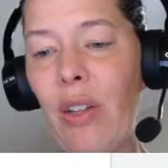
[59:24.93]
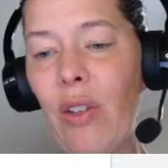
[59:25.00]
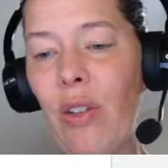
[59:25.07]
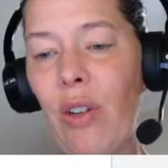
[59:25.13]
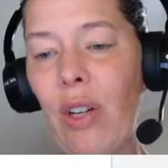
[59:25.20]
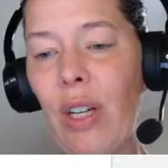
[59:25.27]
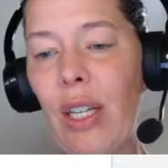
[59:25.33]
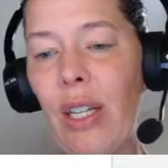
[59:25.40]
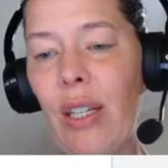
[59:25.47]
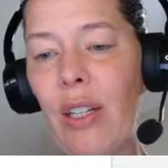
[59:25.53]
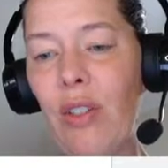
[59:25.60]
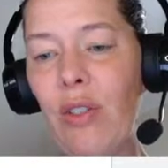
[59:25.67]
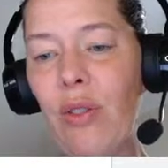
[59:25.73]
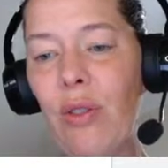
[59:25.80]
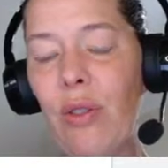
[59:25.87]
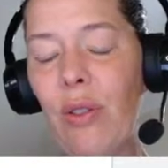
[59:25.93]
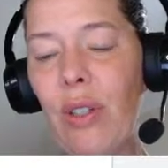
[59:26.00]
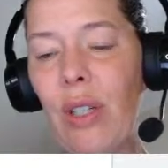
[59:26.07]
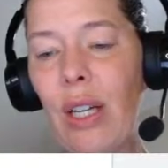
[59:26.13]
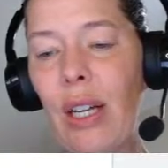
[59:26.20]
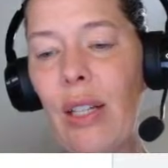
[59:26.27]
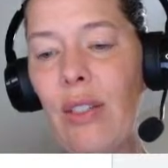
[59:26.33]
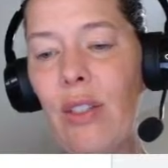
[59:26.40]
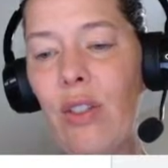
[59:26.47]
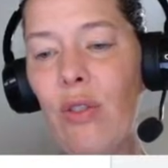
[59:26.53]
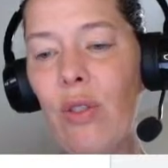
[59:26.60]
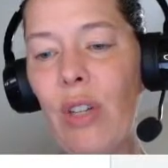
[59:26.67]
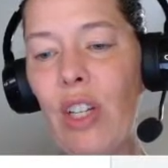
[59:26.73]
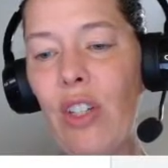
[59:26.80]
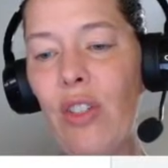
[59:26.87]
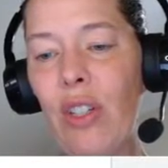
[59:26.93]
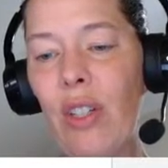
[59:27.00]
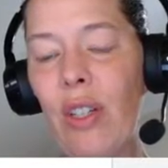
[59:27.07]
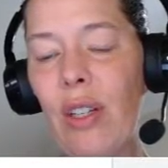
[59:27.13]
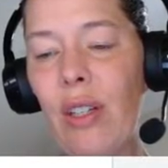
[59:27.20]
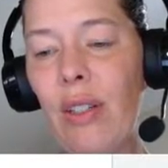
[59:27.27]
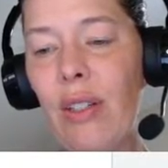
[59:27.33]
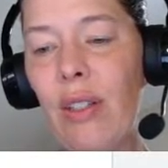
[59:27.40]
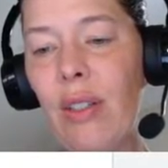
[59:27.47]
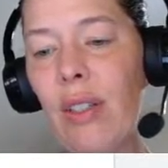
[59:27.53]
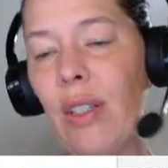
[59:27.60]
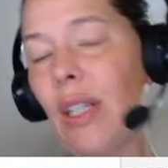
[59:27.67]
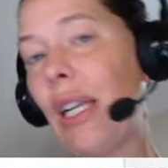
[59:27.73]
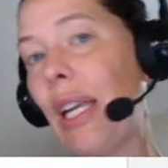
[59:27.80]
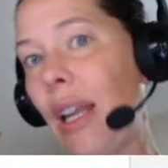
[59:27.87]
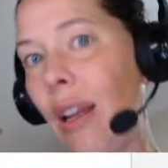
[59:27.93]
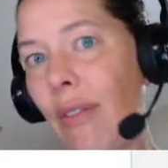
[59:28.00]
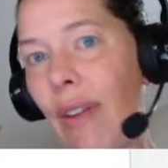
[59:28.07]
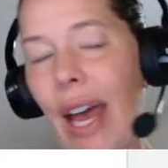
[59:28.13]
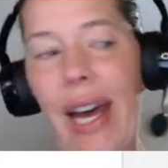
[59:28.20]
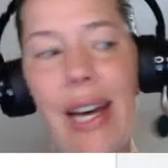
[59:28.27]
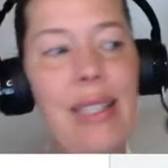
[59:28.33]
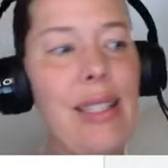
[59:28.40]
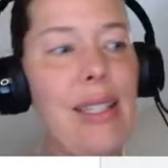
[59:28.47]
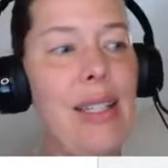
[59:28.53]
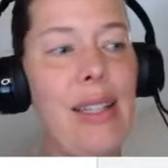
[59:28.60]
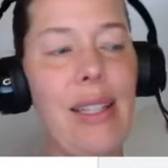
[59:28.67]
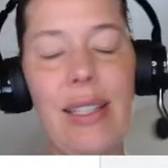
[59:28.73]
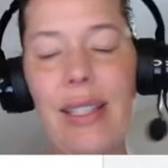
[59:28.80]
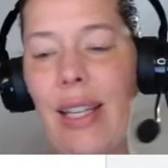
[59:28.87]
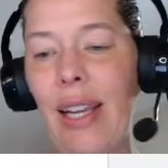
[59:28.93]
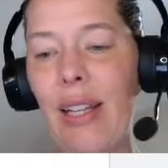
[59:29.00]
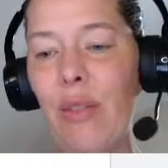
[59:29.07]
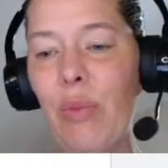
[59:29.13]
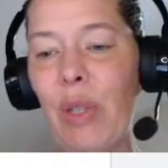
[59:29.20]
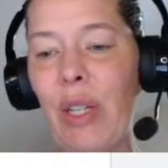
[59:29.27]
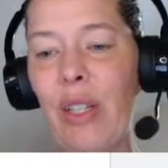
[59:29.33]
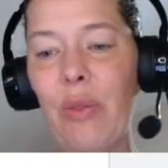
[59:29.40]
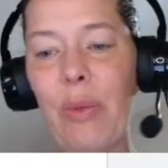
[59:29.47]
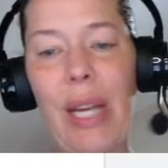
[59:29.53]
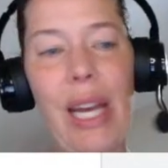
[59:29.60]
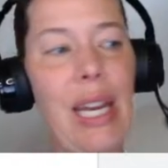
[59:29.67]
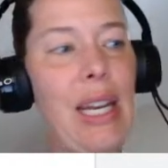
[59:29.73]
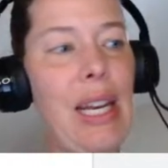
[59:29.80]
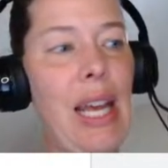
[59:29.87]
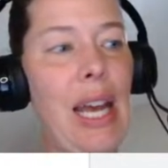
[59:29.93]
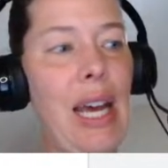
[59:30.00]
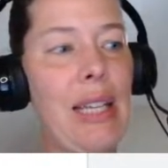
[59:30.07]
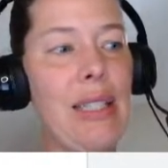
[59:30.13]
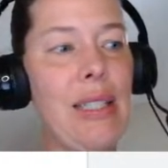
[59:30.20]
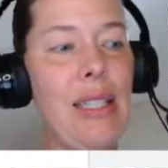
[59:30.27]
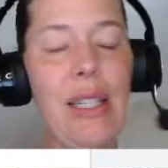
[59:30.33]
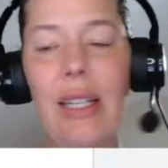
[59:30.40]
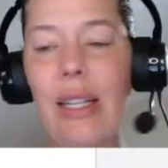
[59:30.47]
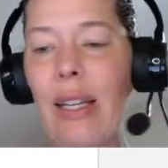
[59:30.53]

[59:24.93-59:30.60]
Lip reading: your initial concentration, again, of acid in this case because we had an acid,